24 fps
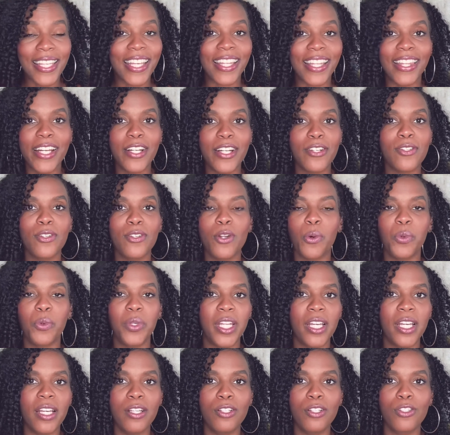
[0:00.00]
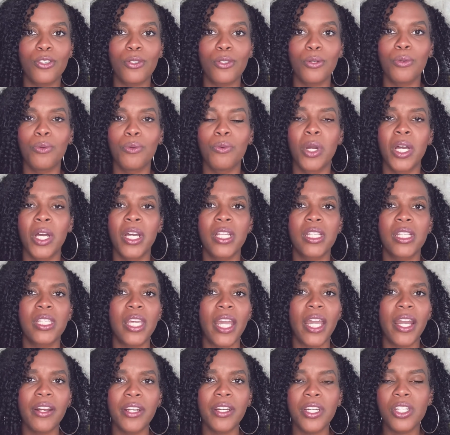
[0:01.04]
There's no need to tear
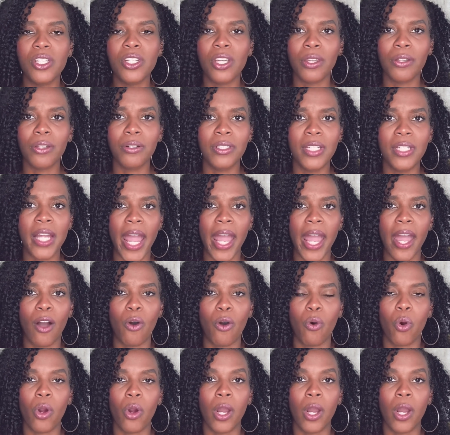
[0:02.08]
each other down or